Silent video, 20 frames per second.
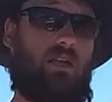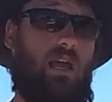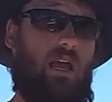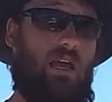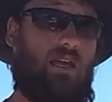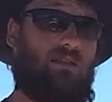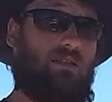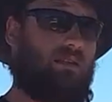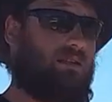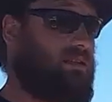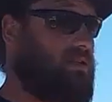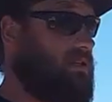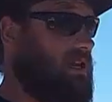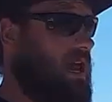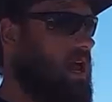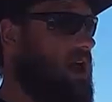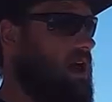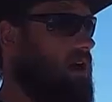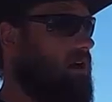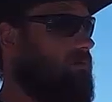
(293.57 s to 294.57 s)
as a
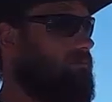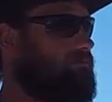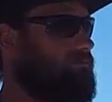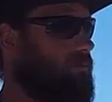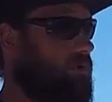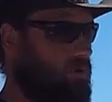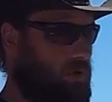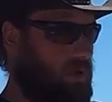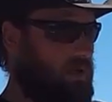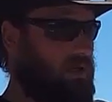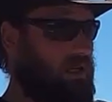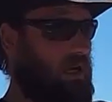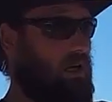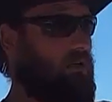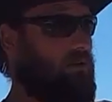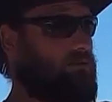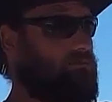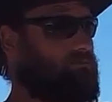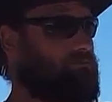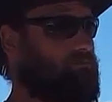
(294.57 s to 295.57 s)
sow or a
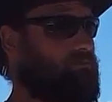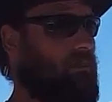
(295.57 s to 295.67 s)
gilt